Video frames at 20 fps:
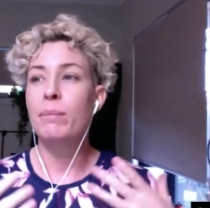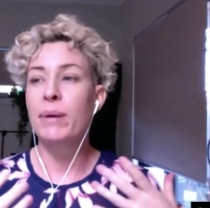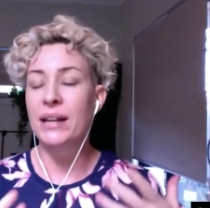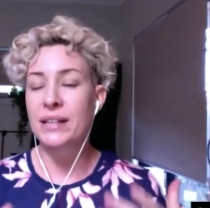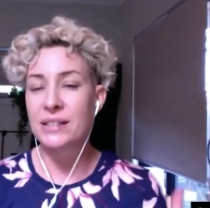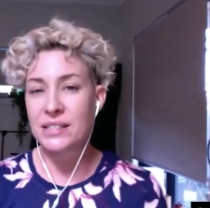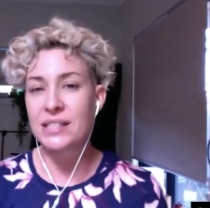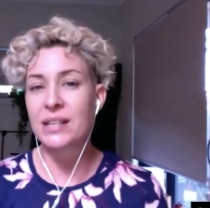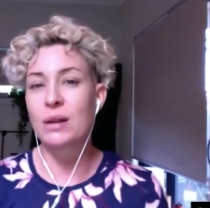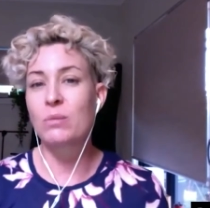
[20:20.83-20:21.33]

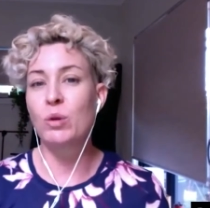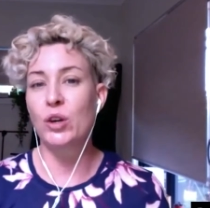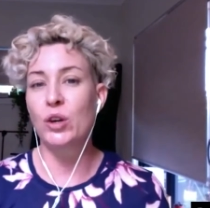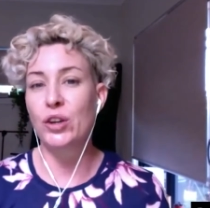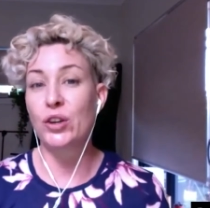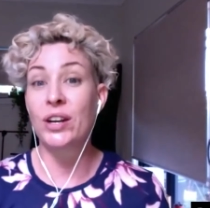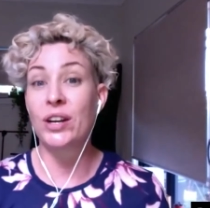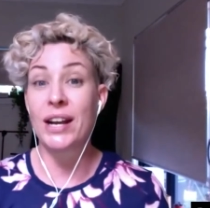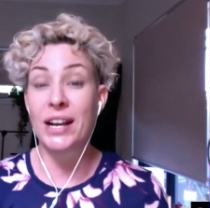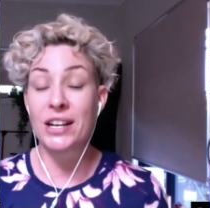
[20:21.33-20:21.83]
but someone
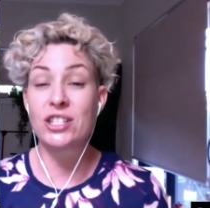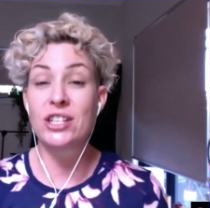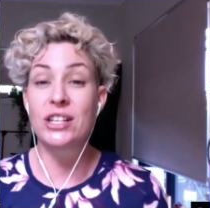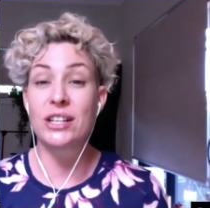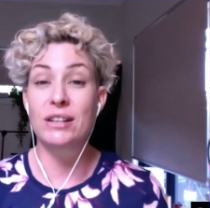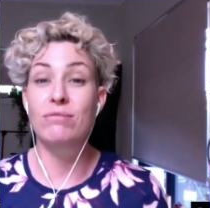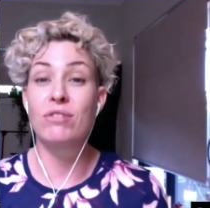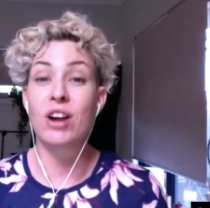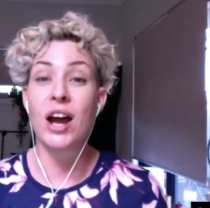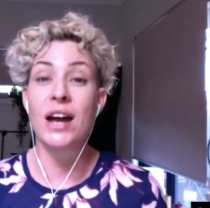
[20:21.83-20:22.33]
who can
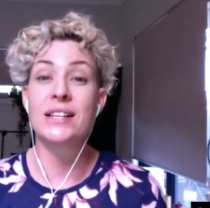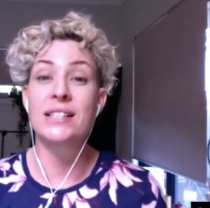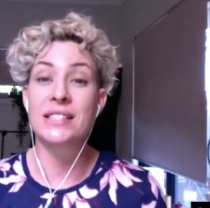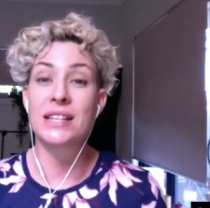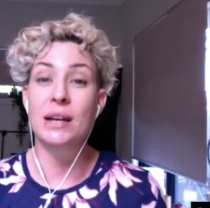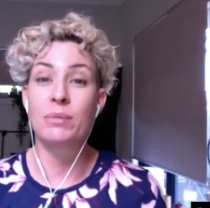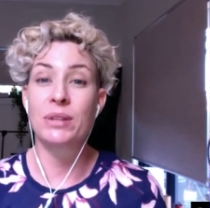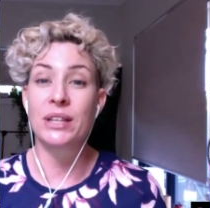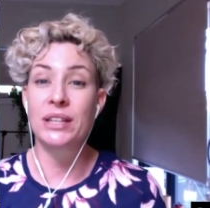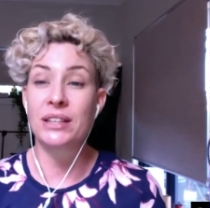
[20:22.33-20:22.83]
actually write
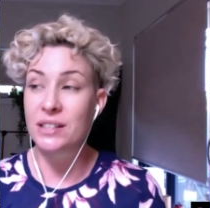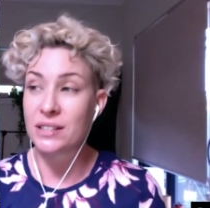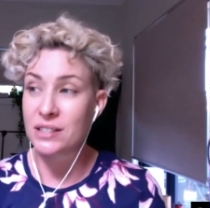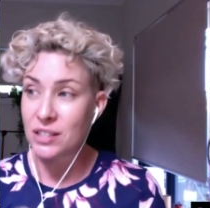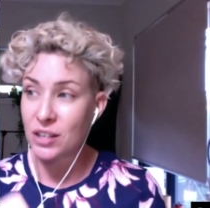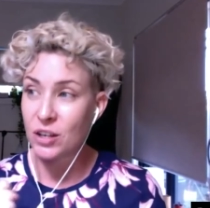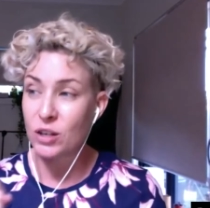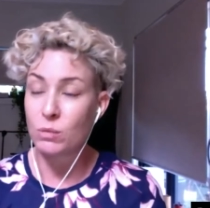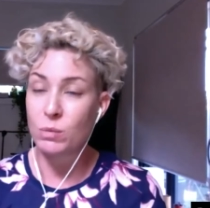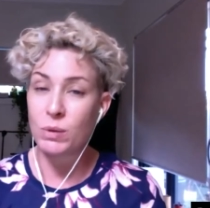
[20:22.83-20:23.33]
something
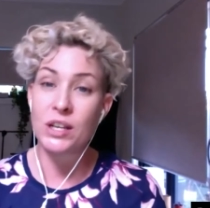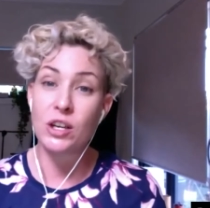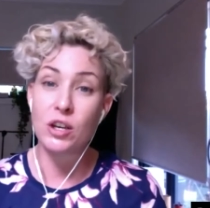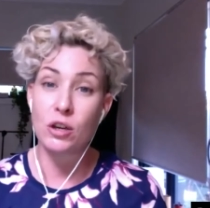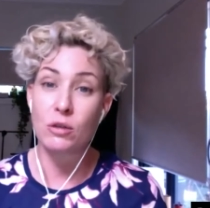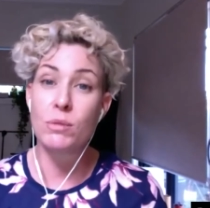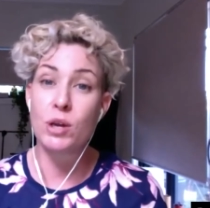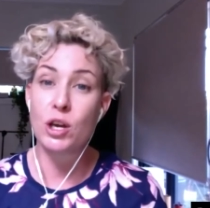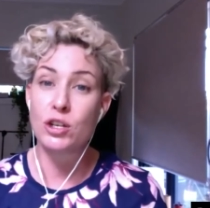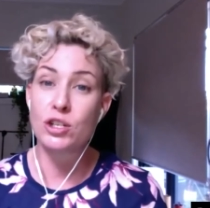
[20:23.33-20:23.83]
that's going to be
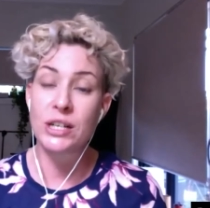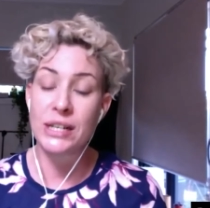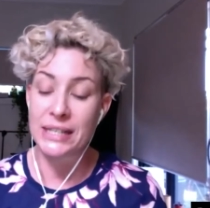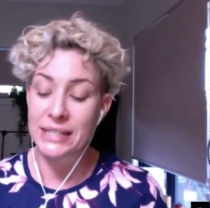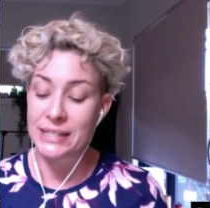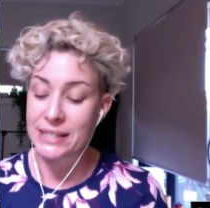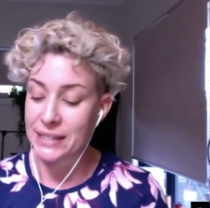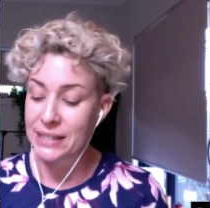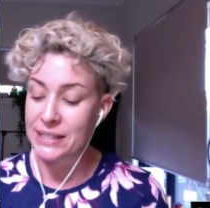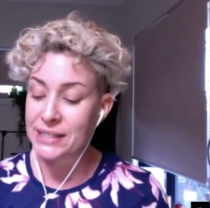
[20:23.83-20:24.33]

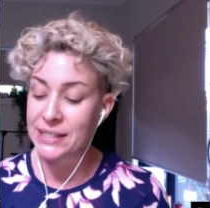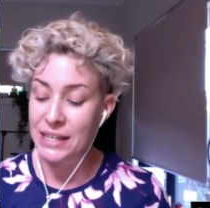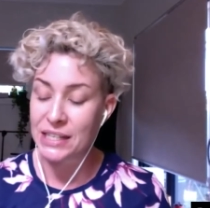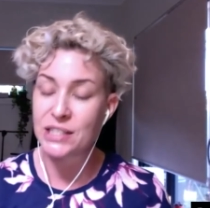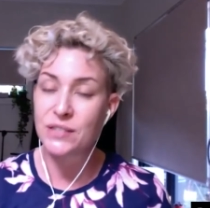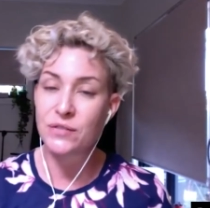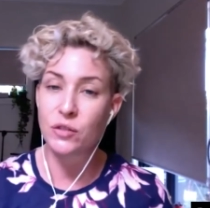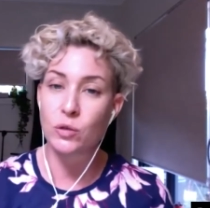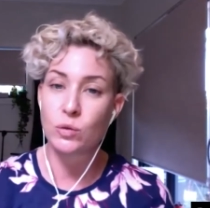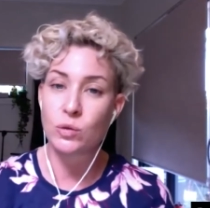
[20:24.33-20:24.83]
commercially
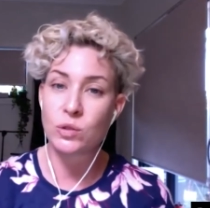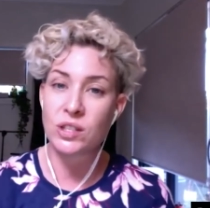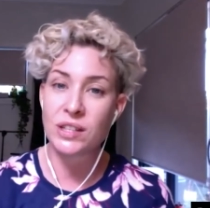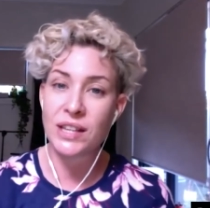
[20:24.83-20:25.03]
successful.